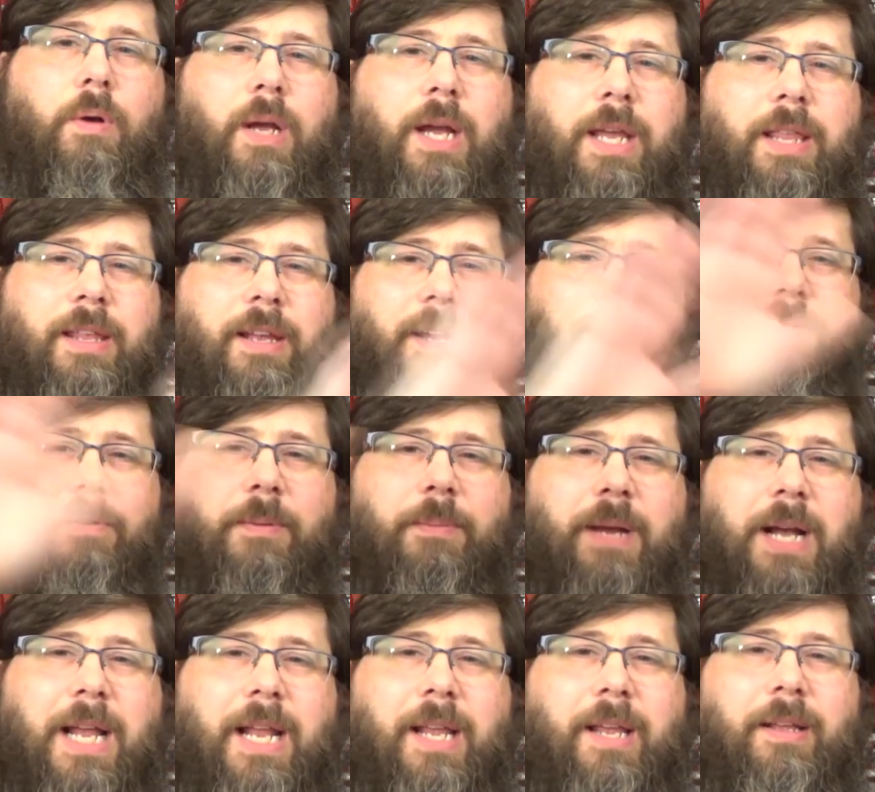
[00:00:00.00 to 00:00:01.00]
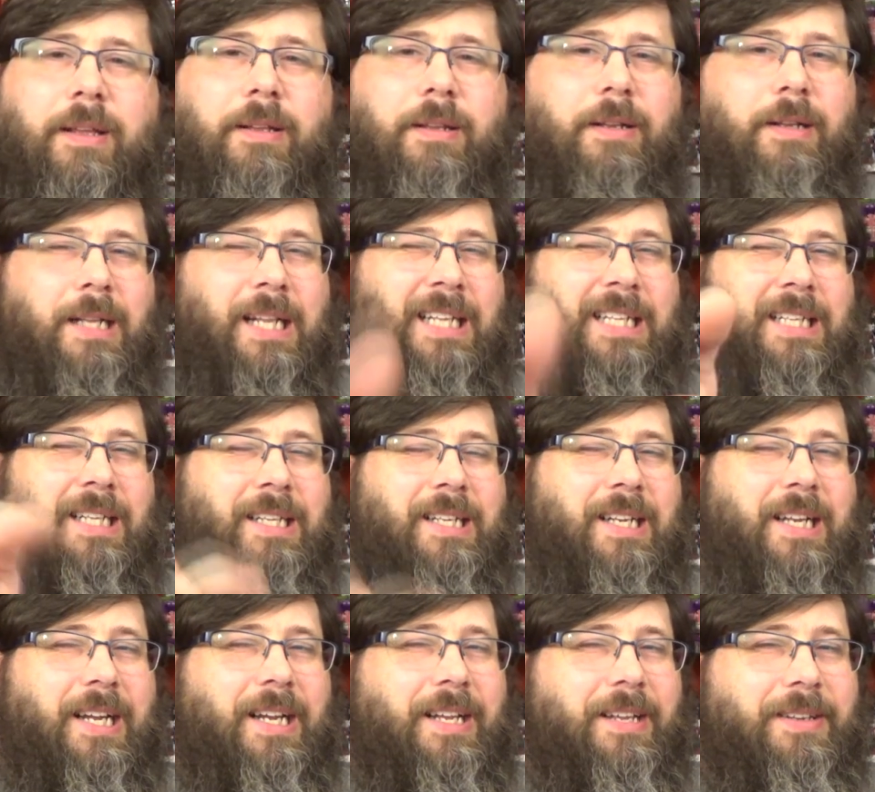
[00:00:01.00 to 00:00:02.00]
Well, hey there, everybody.
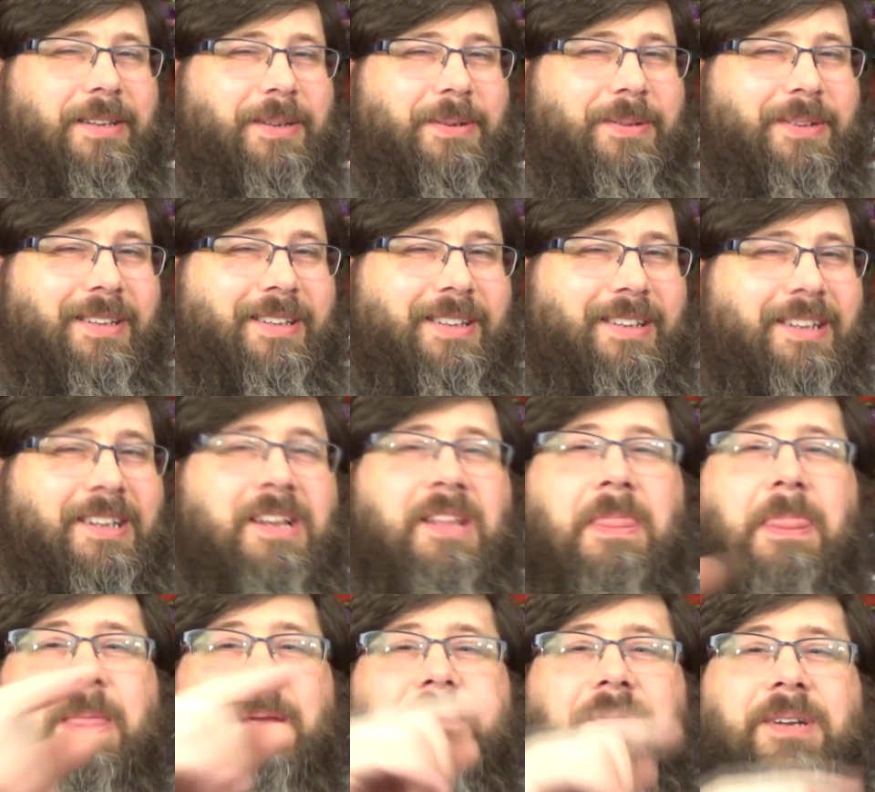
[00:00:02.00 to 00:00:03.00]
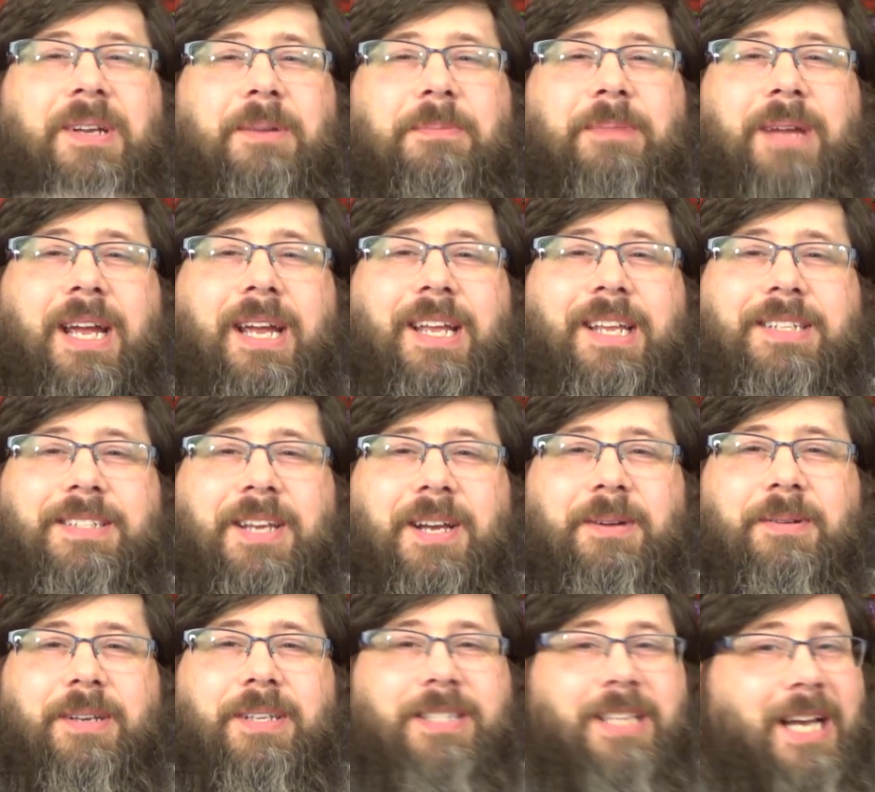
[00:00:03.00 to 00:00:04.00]
How y'all doing? Thank you for coming back, as
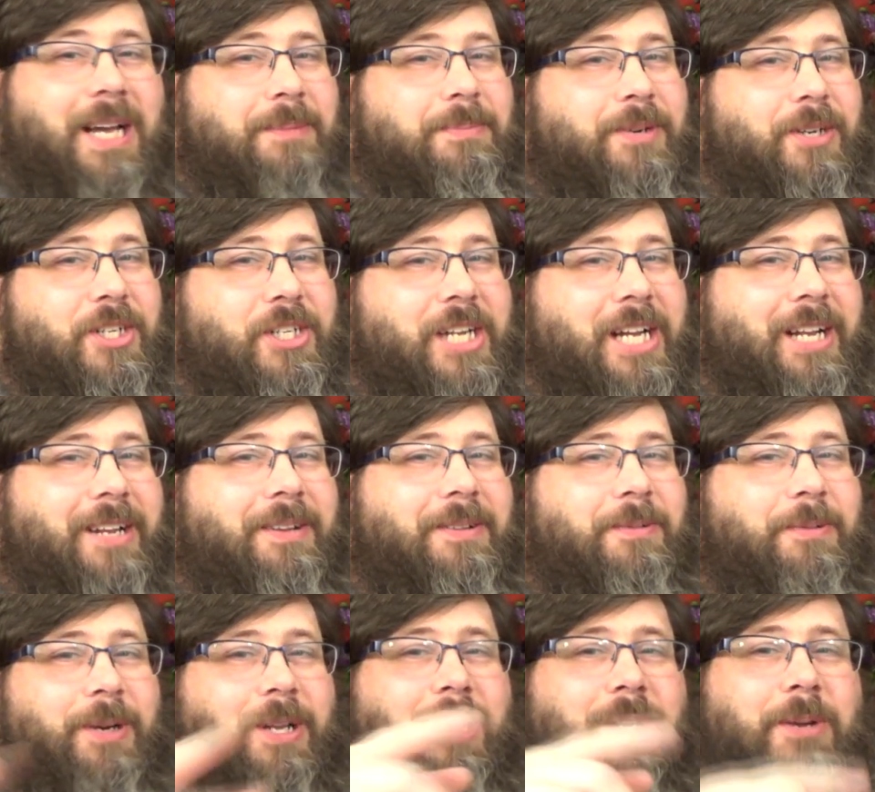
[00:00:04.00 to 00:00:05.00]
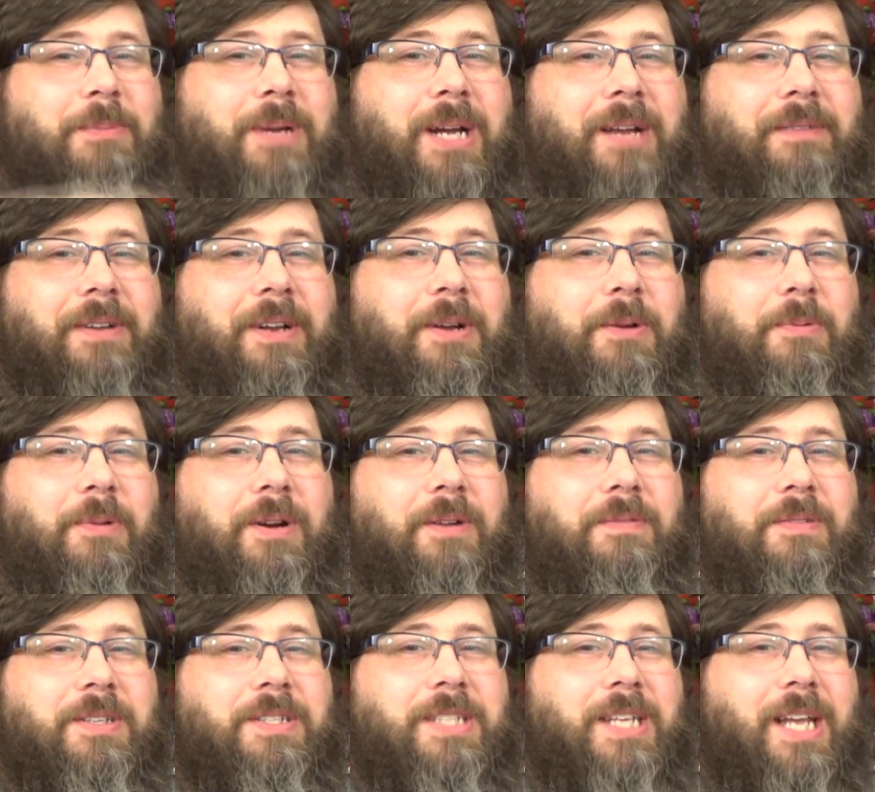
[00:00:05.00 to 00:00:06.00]
always. I appreciate it. Really hope you're having a
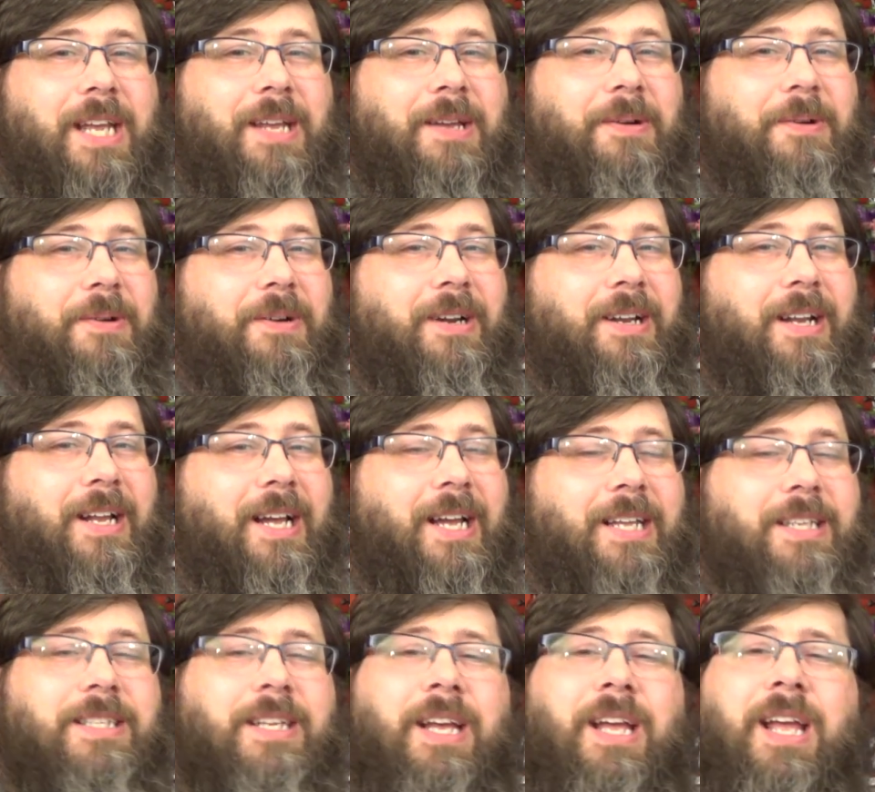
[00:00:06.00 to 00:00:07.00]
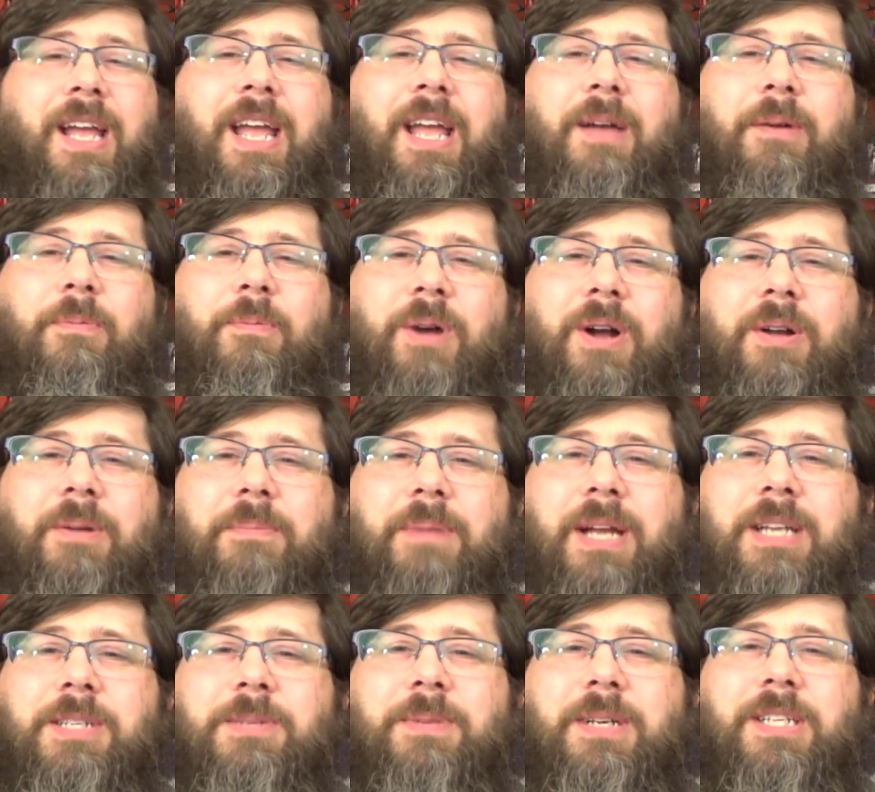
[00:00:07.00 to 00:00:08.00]
wonderful day or night. And welcome
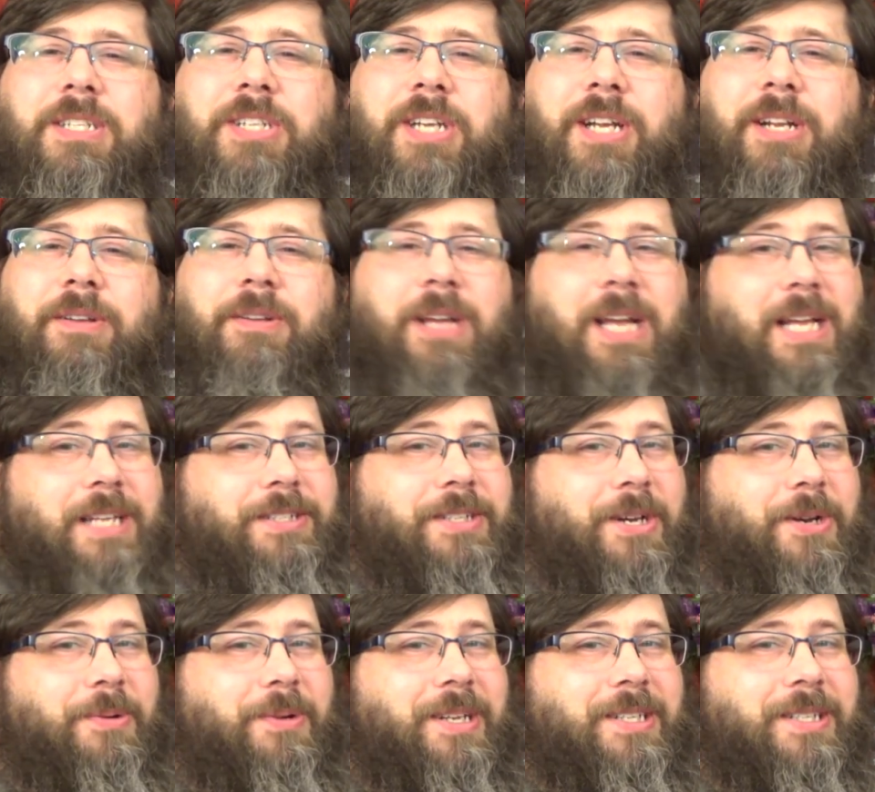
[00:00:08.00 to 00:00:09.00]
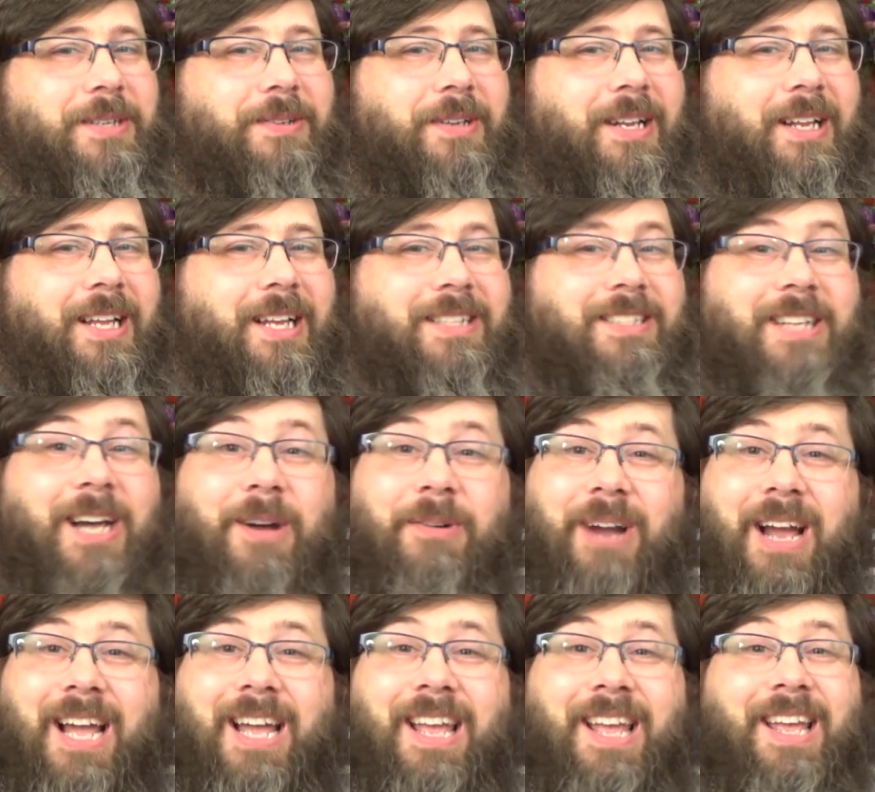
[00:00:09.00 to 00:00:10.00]
back to my channel, as always, on Deluxe. All
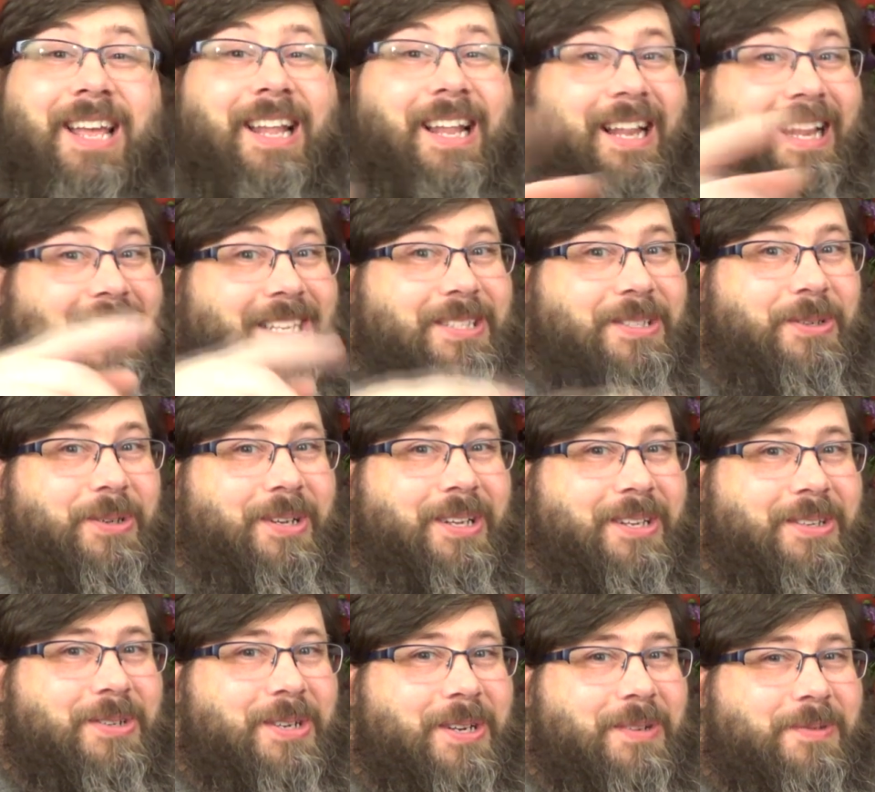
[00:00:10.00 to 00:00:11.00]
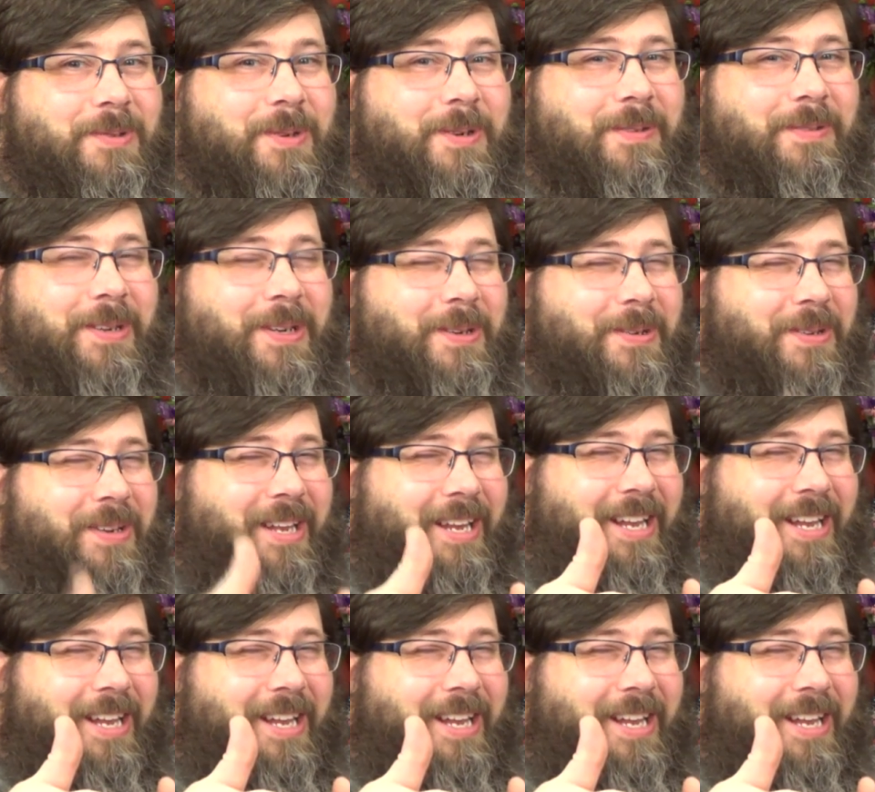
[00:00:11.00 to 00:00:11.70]
right, let's do another Transformer review.